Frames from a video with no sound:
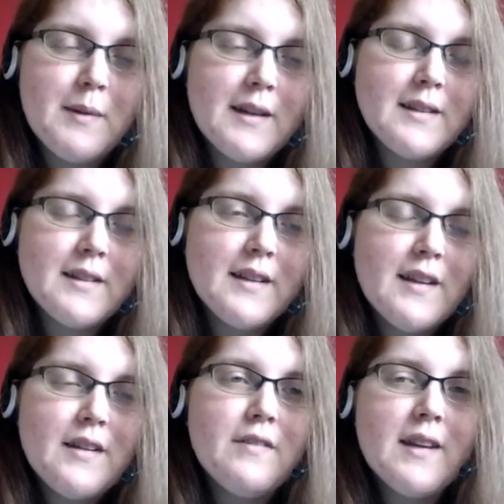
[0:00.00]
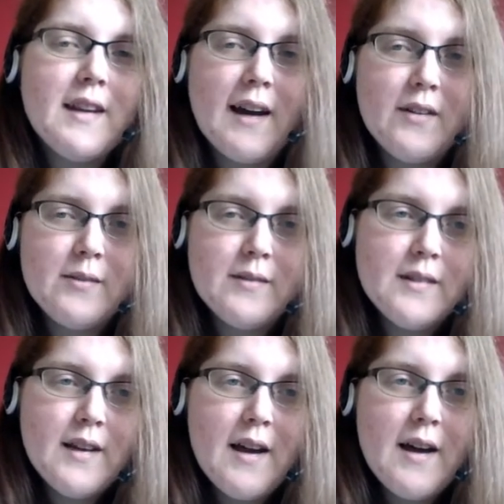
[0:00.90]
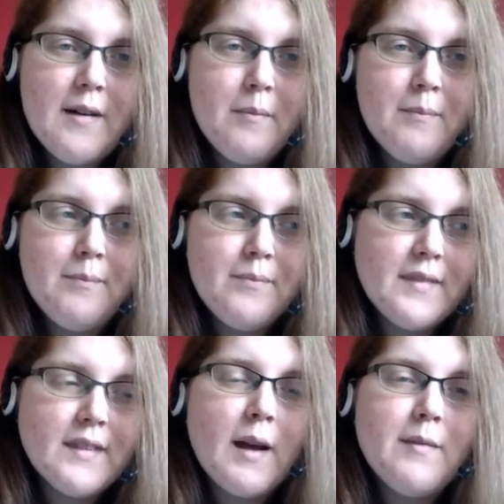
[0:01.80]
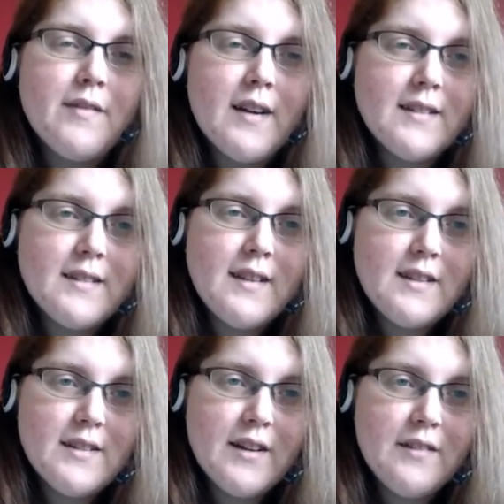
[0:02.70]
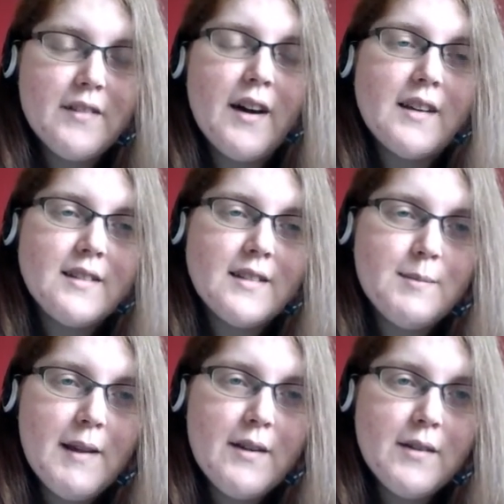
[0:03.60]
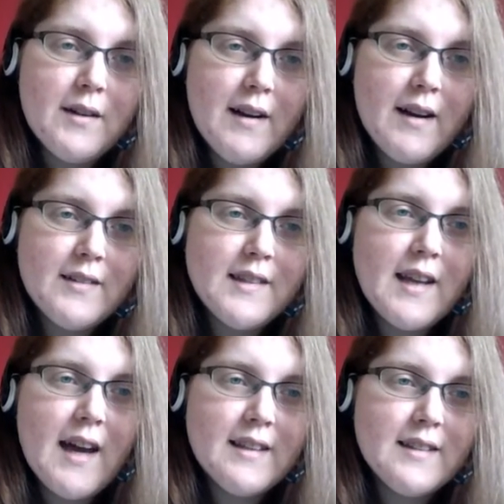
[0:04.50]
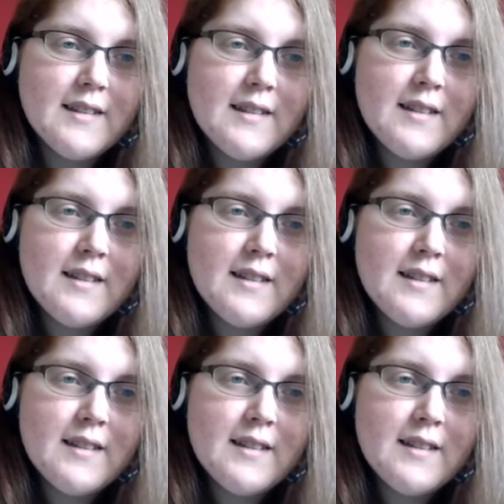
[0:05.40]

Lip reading: But for now, I prefer to stitch stuff that I can display all year round and